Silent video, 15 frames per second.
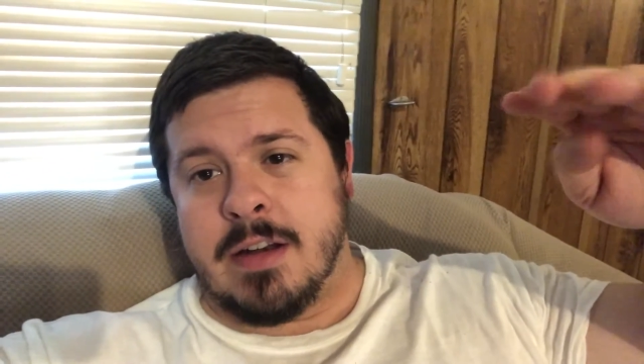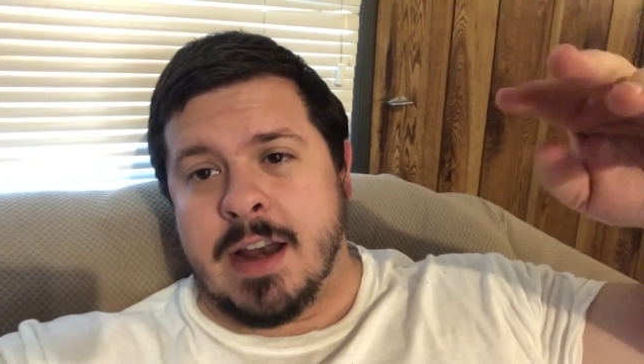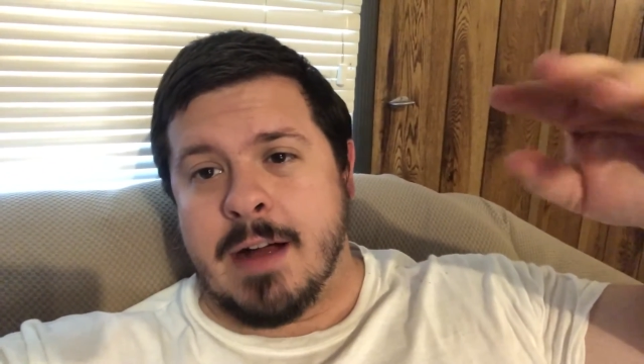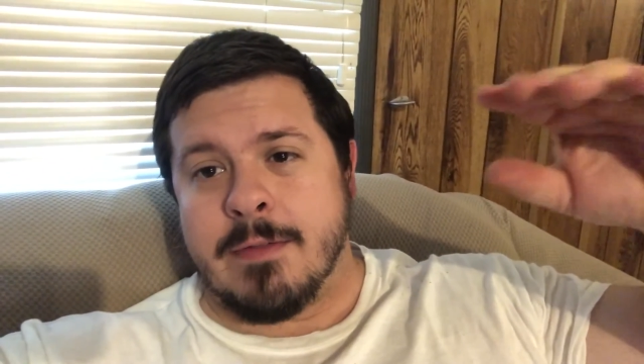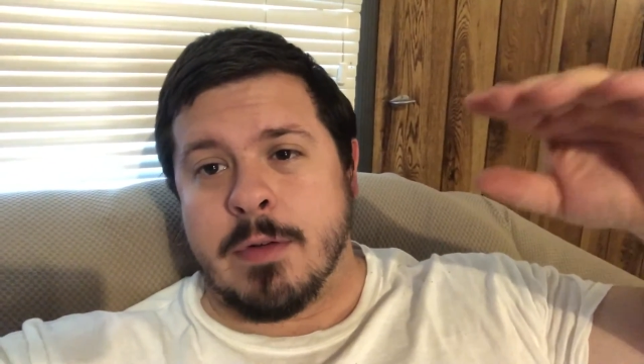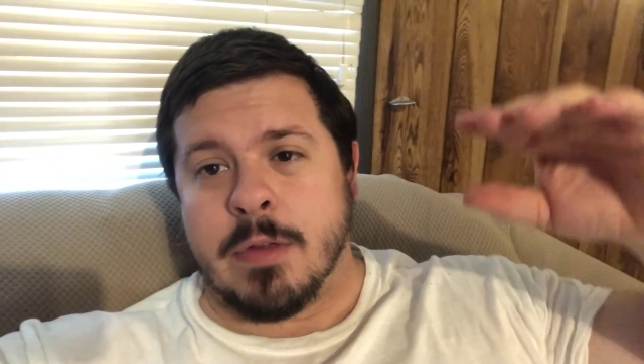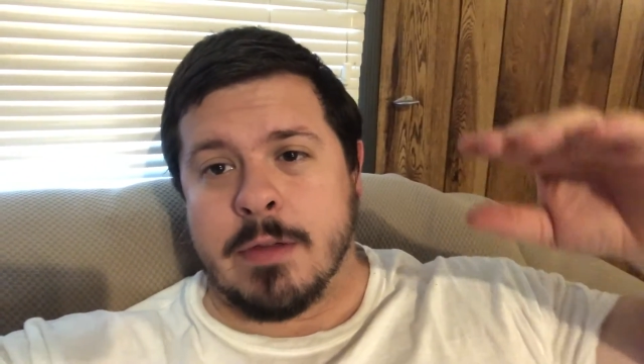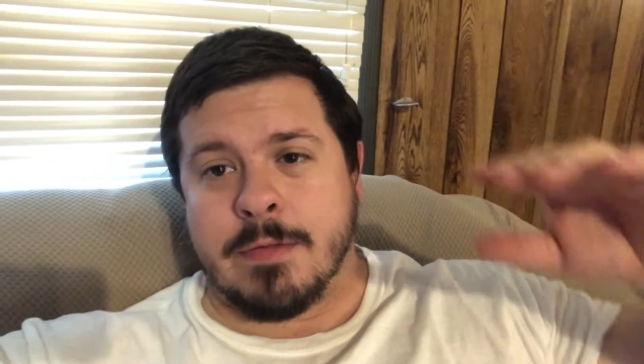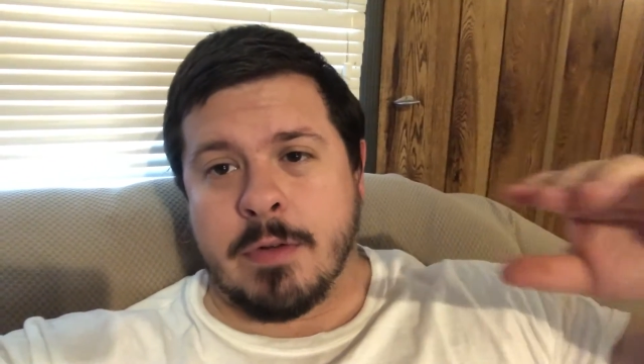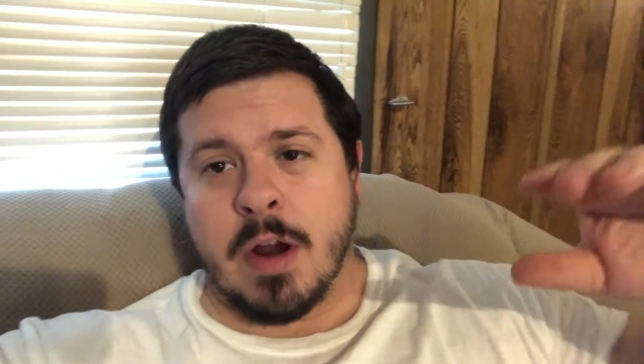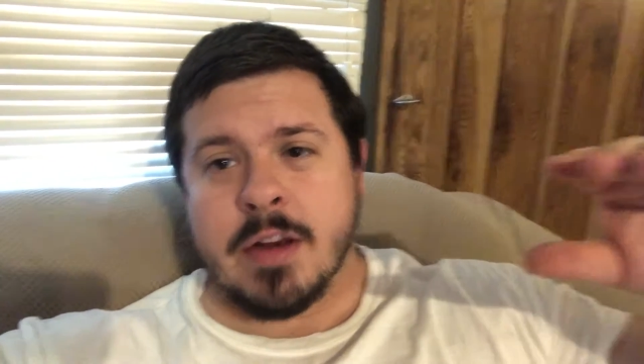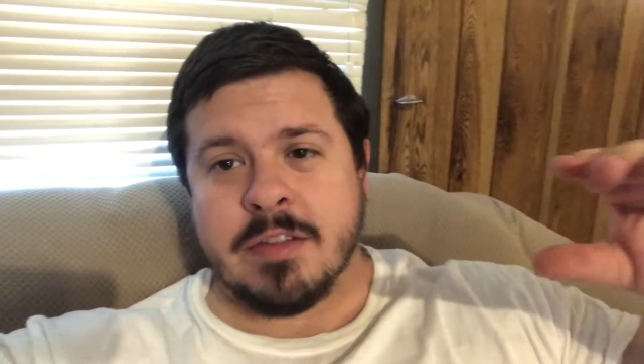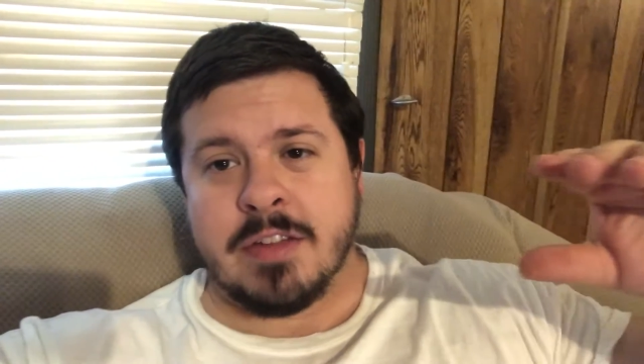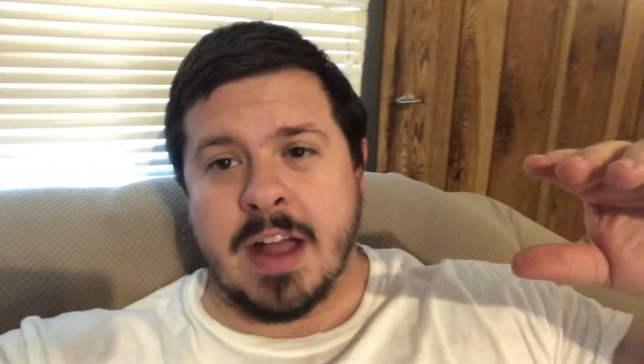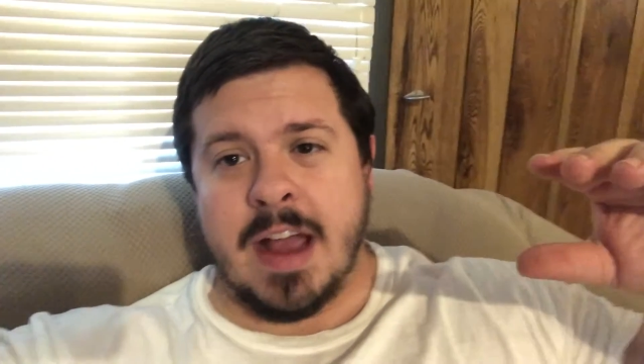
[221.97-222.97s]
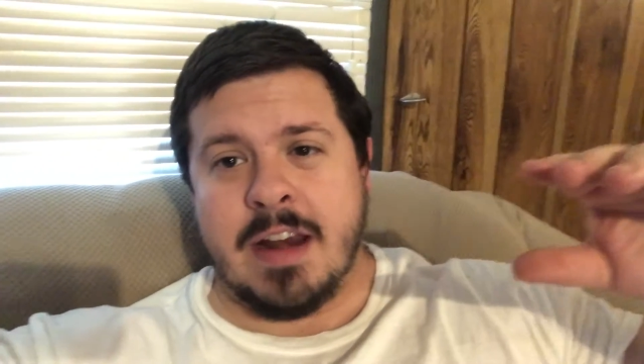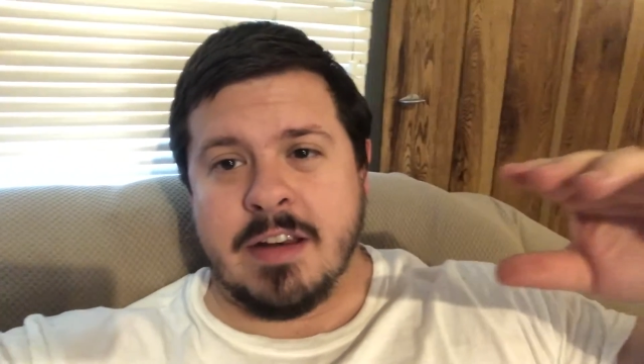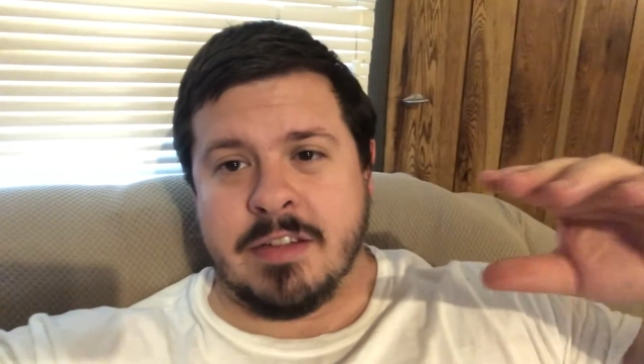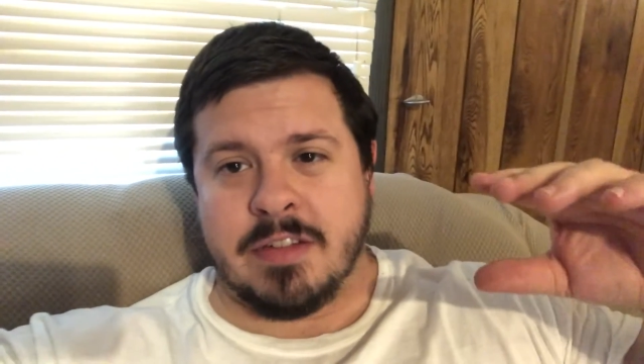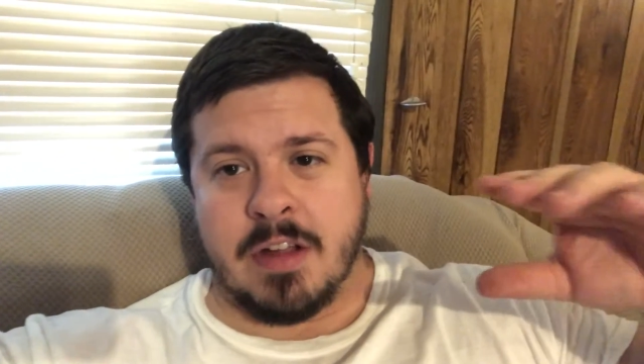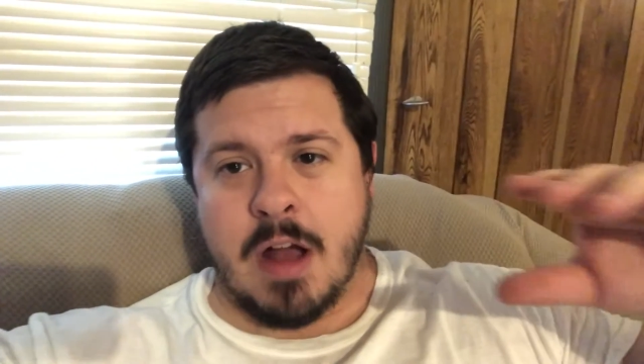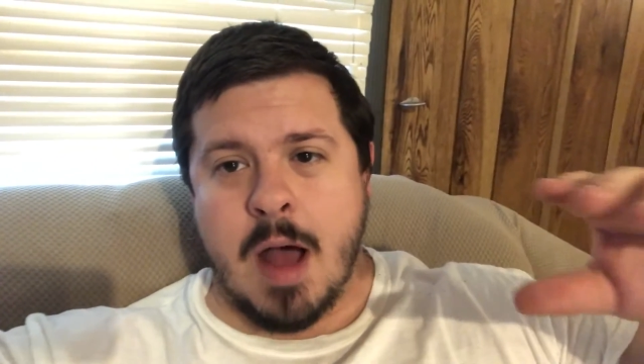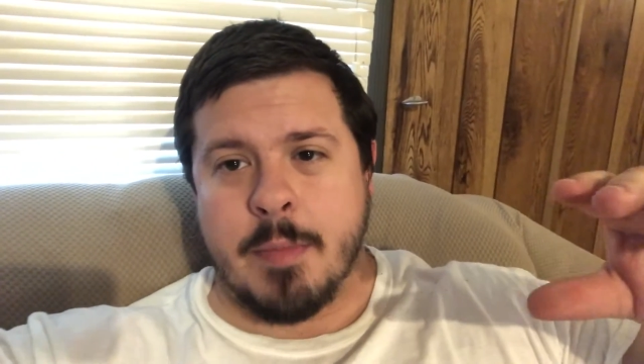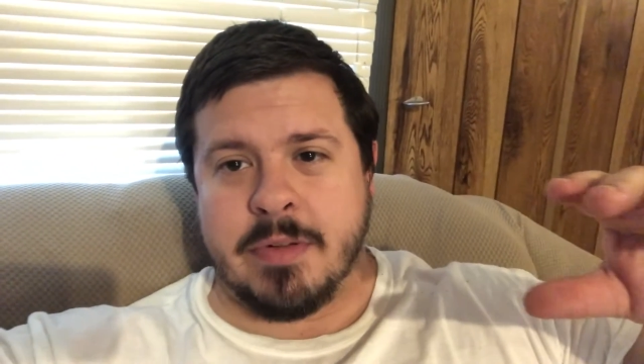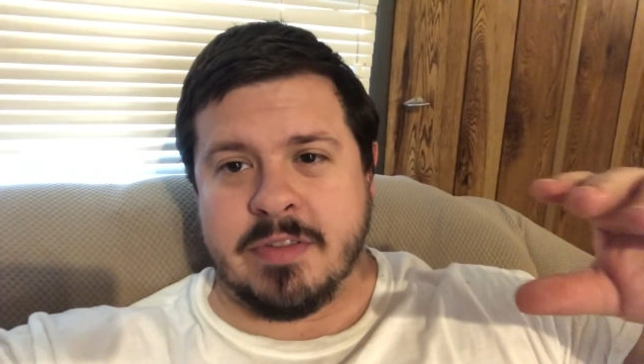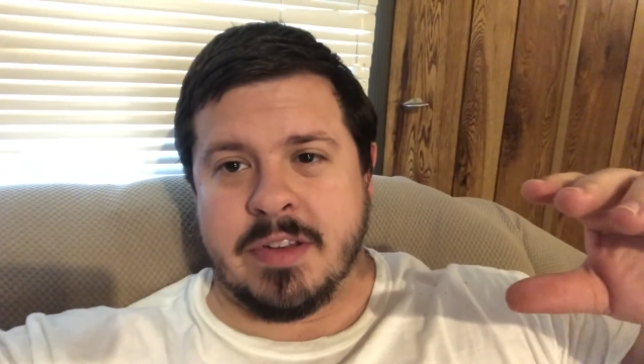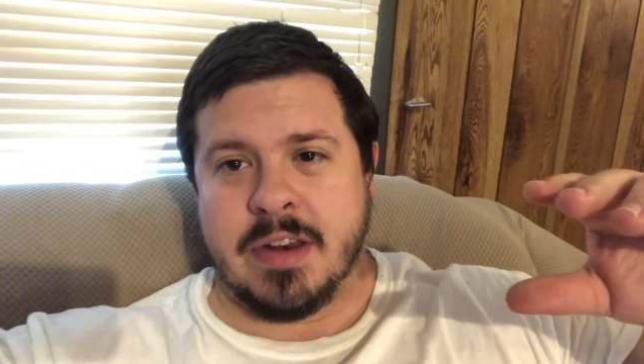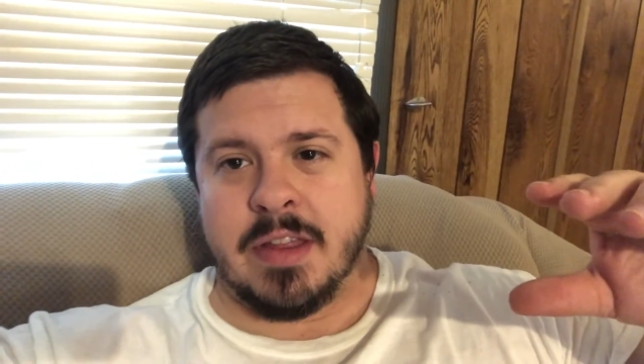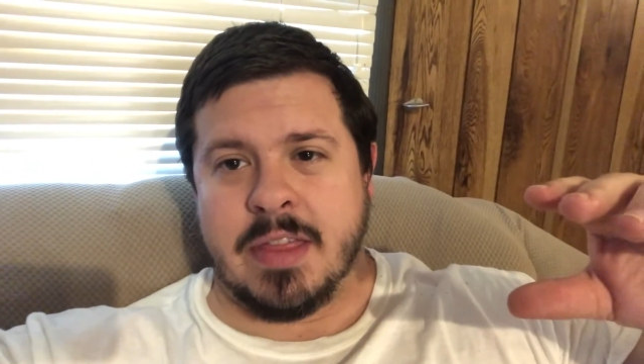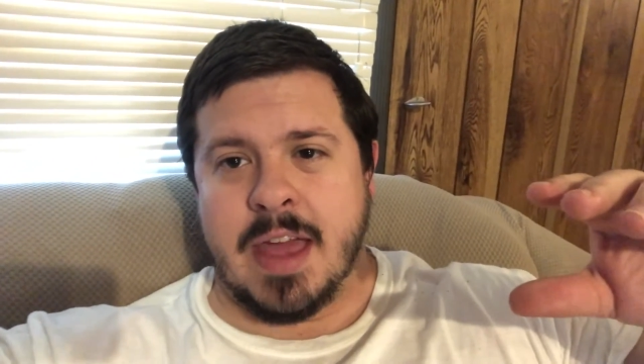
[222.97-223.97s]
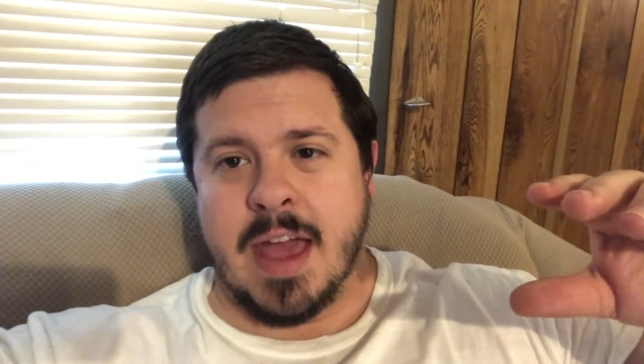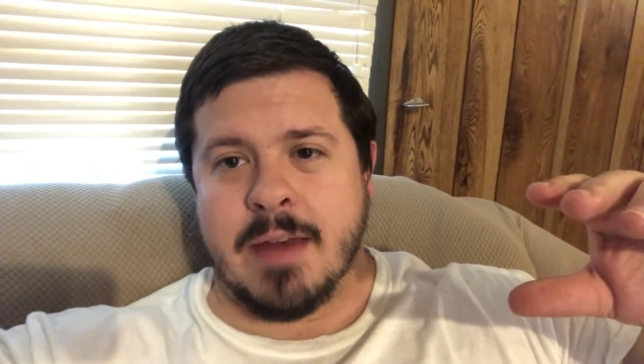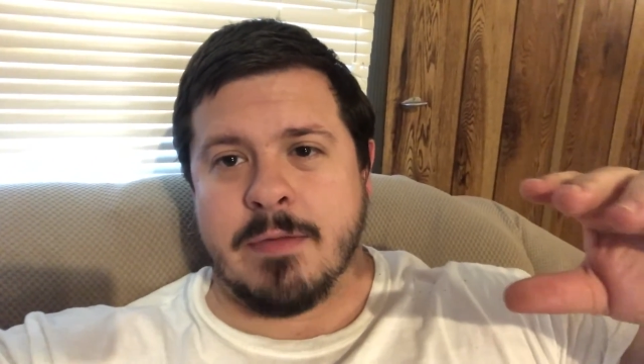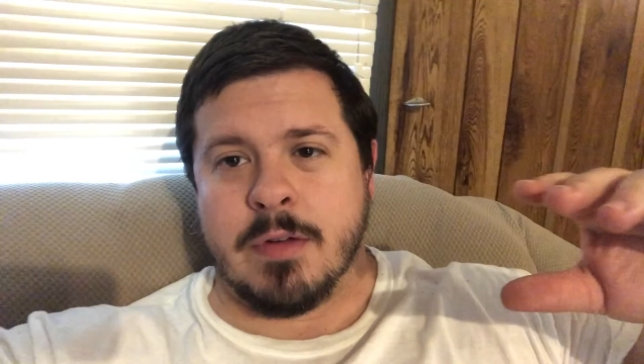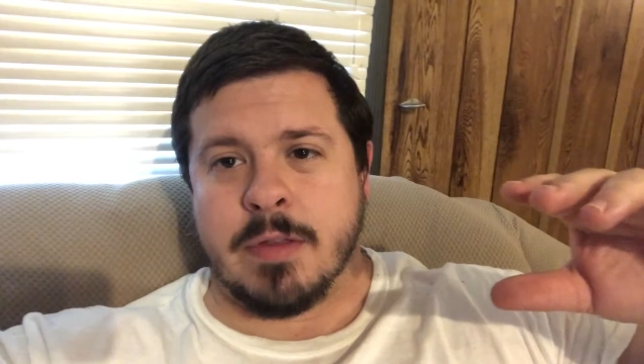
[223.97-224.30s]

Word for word: Now for the front sight, it's the opposite of that.